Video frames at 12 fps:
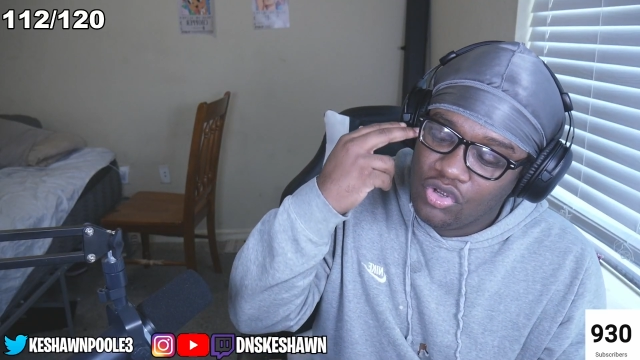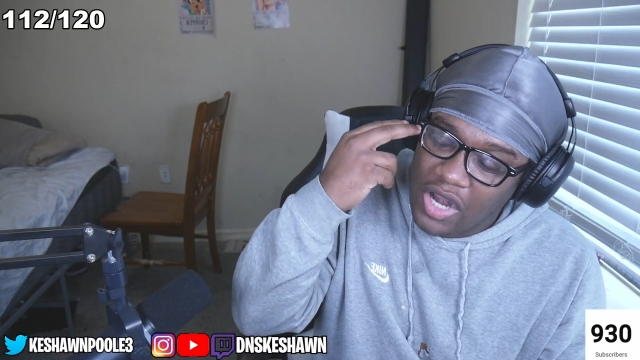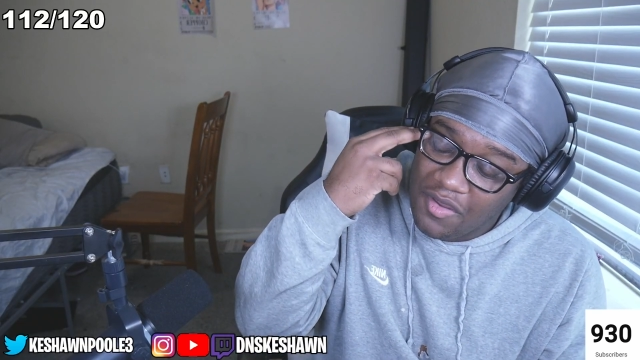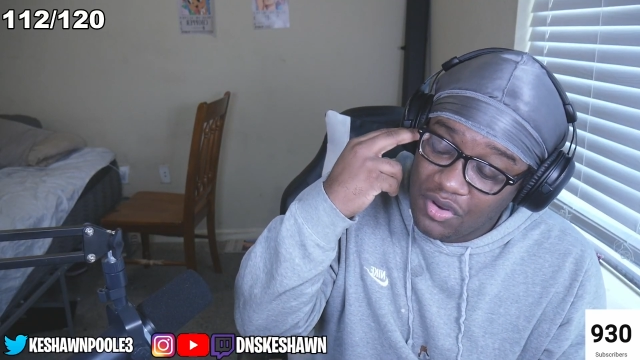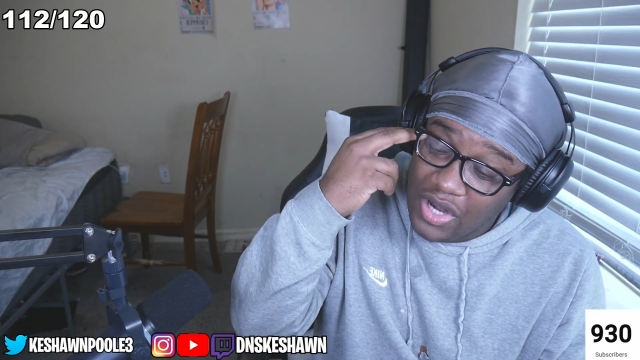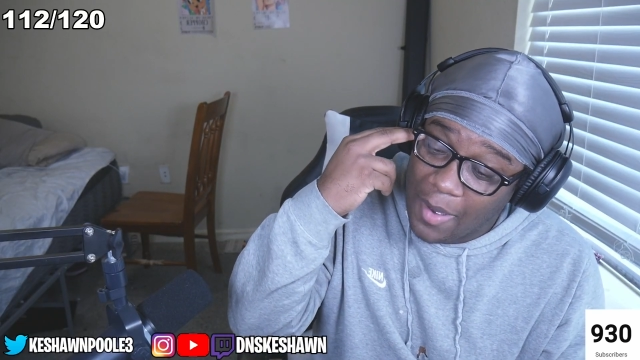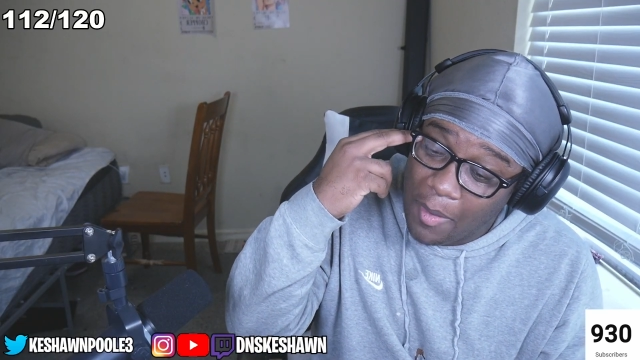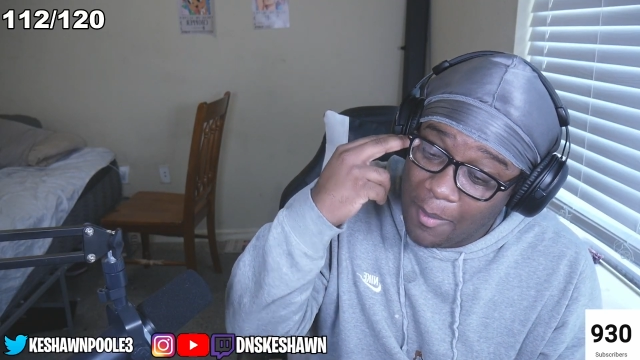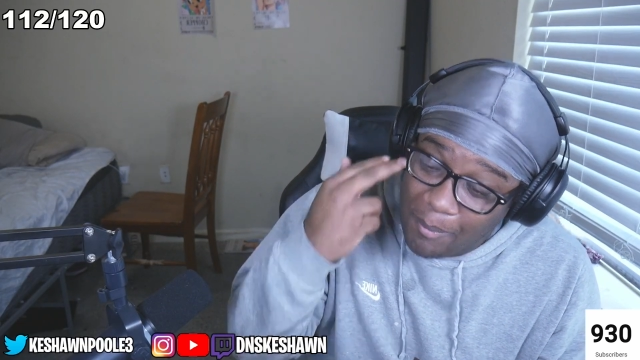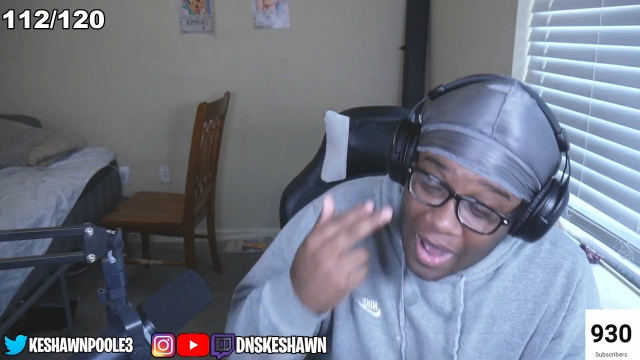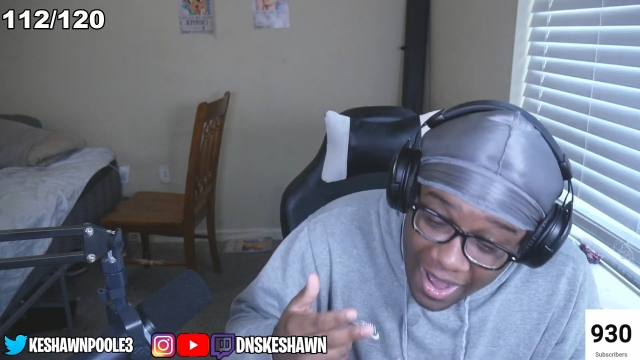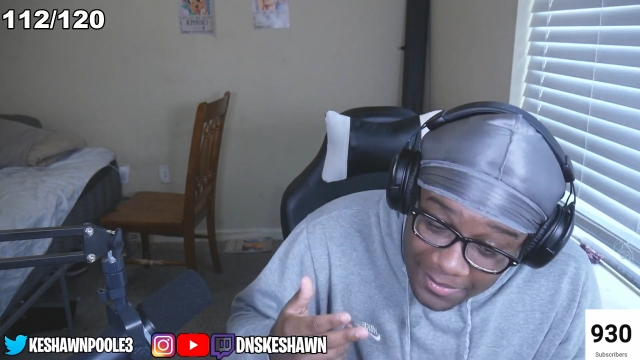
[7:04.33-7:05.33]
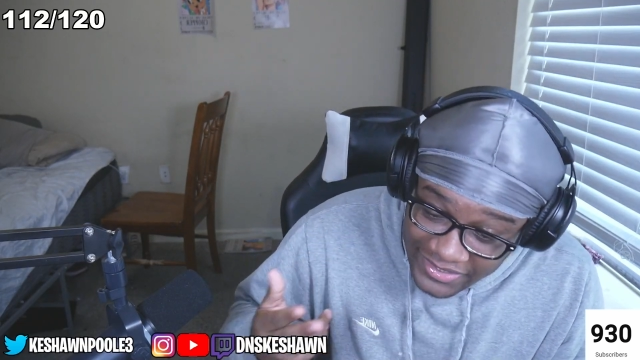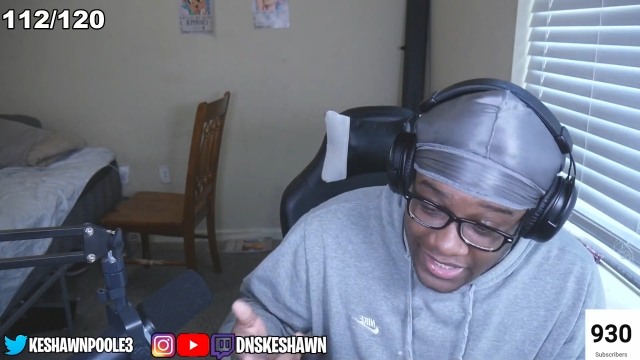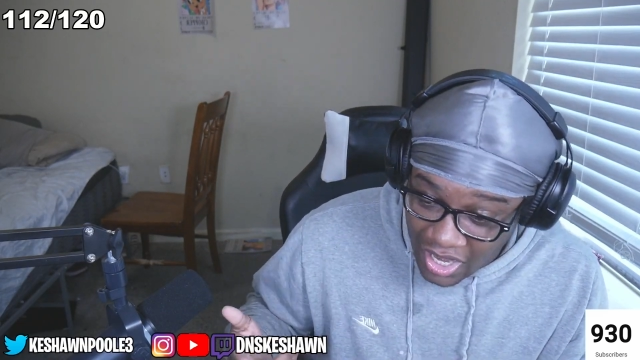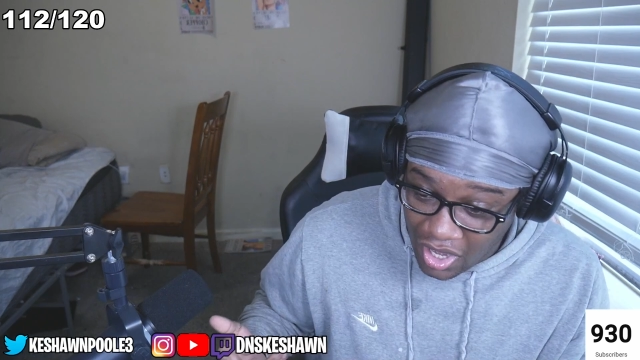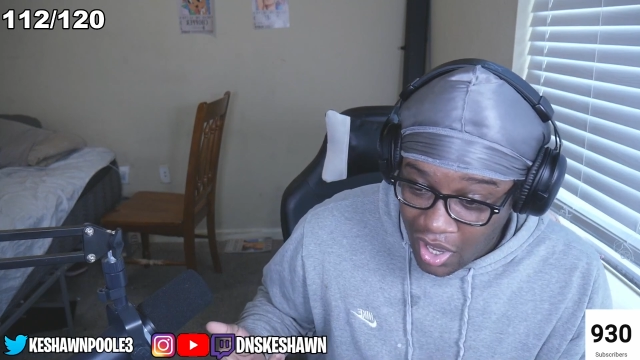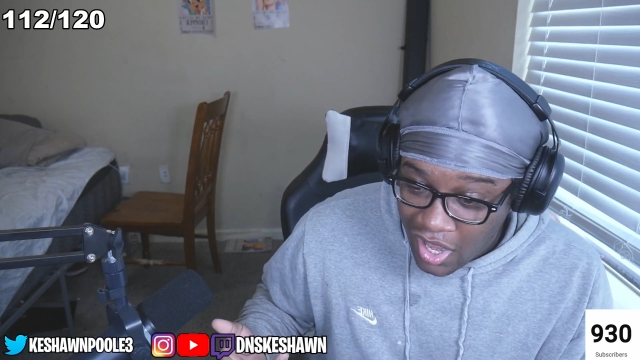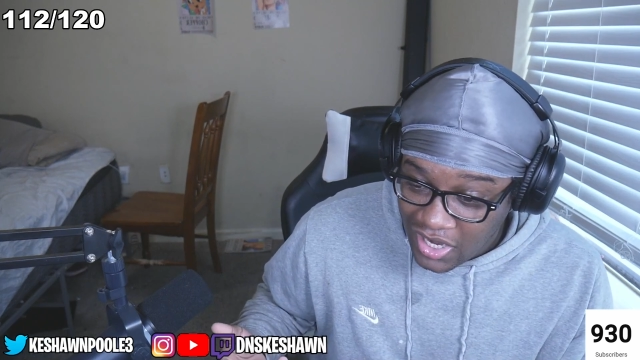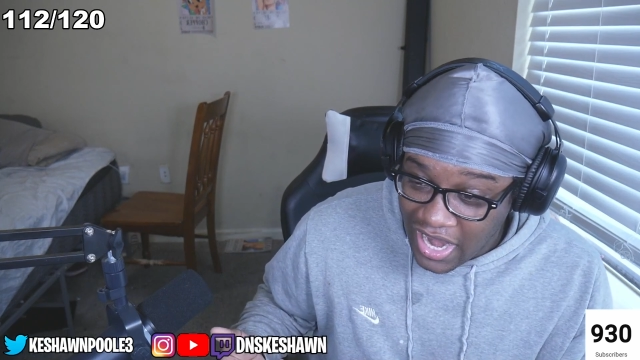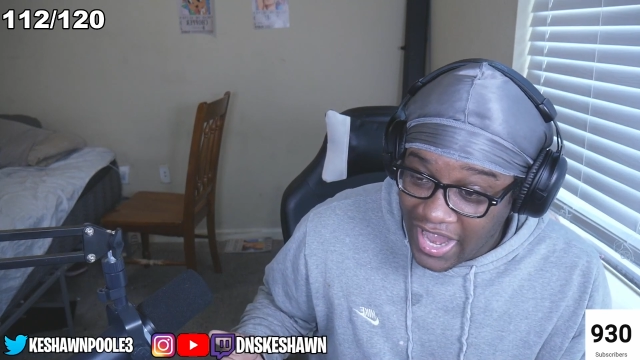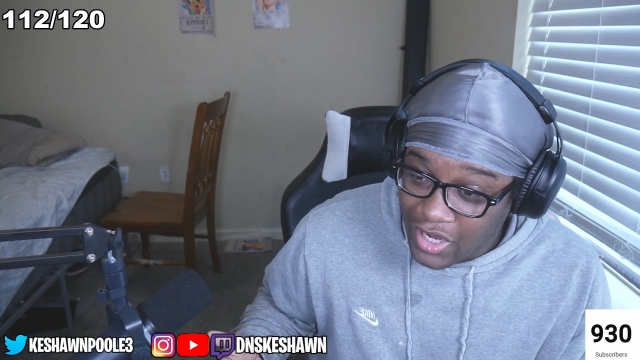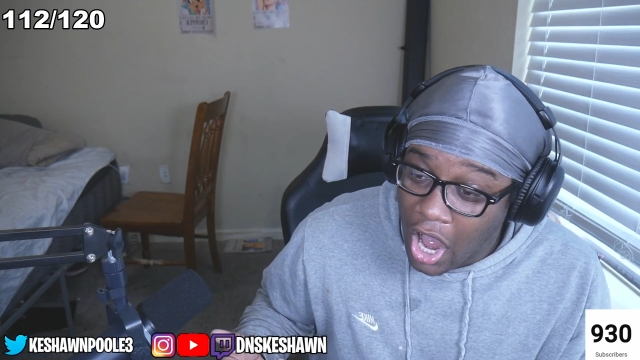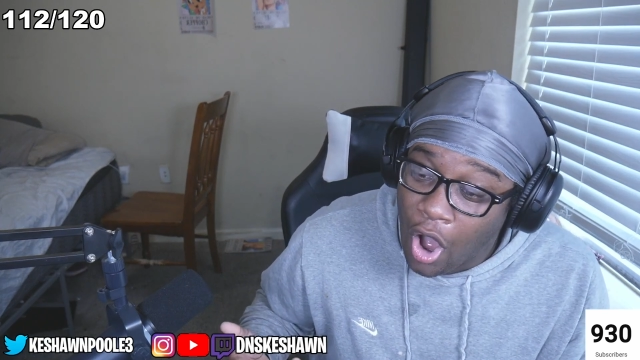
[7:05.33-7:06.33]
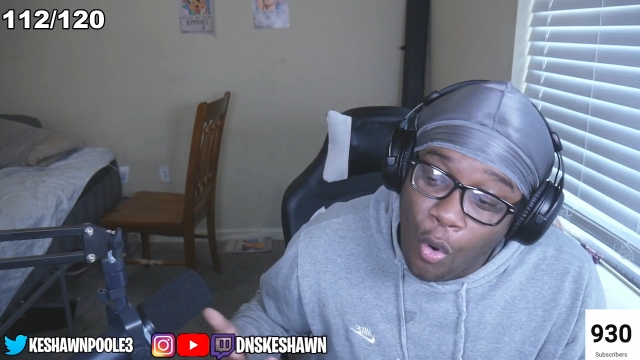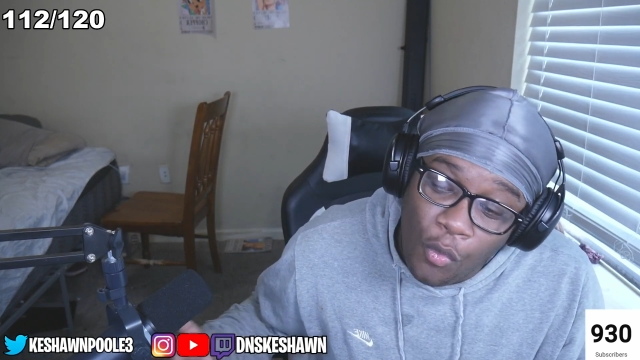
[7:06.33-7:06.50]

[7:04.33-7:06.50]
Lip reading: you drop a bombshell like, oh,